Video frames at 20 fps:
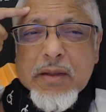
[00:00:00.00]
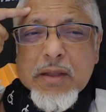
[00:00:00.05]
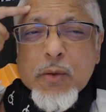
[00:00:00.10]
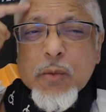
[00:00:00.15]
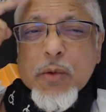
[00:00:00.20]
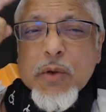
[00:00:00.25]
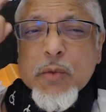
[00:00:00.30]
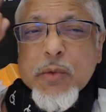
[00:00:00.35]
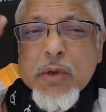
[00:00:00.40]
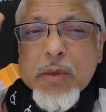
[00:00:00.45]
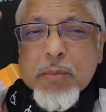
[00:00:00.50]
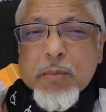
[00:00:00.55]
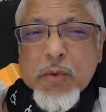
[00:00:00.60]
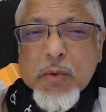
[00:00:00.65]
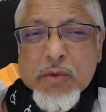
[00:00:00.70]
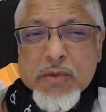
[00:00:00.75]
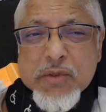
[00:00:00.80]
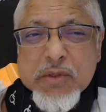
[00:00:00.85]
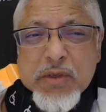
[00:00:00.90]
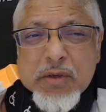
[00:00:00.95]
that what we are
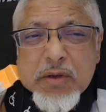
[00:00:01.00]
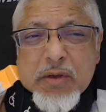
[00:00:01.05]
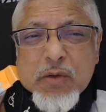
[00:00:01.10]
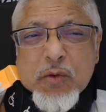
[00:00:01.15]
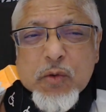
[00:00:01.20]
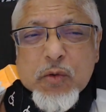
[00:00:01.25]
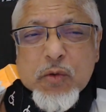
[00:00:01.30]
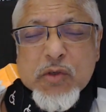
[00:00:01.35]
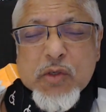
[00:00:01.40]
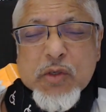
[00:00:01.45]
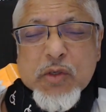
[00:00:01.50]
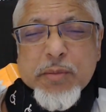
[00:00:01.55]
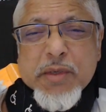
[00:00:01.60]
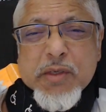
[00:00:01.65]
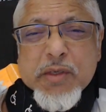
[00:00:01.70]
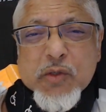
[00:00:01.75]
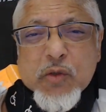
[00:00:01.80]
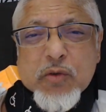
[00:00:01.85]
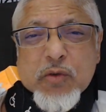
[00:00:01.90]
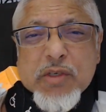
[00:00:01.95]
posting on YouTube
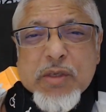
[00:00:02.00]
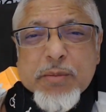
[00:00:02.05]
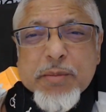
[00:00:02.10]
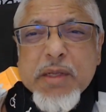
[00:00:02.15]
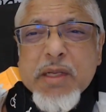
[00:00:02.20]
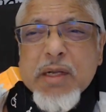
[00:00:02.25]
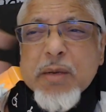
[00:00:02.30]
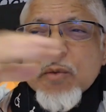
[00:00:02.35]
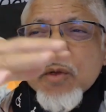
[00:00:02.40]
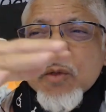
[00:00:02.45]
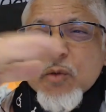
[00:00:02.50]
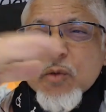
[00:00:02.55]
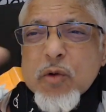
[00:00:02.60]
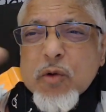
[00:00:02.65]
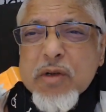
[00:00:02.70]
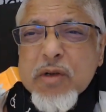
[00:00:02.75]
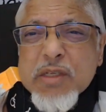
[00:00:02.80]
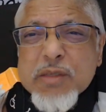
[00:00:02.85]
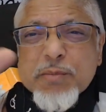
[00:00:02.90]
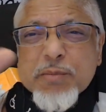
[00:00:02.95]
and social media about
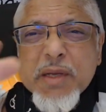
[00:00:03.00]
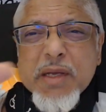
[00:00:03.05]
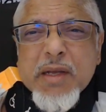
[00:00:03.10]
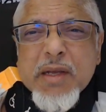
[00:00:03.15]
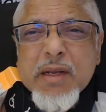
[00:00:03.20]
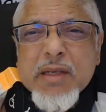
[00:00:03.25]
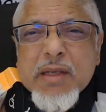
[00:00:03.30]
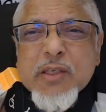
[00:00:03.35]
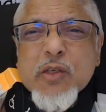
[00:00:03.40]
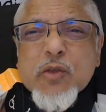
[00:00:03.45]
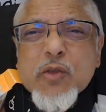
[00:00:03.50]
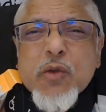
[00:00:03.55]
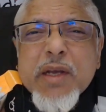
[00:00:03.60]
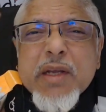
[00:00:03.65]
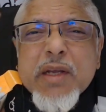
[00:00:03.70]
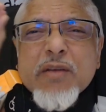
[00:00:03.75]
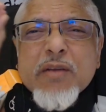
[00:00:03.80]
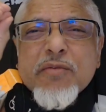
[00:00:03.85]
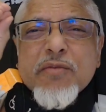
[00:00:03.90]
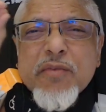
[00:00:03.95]
all this bickering just to
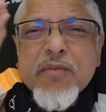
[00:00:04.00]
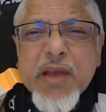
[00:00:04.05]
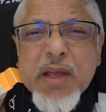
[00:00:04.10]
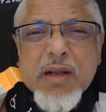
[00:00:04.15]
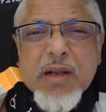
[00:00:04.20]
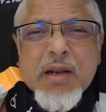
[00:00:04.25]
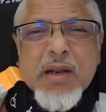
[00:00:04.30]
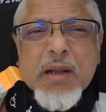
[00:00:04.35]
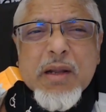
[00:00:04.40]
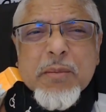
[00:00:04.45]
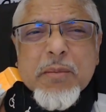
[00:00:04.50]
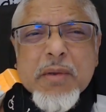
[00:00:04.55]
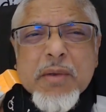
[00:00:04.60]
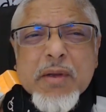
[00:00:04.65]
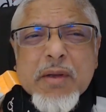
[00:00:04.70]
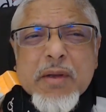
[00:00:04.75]
get a fan club.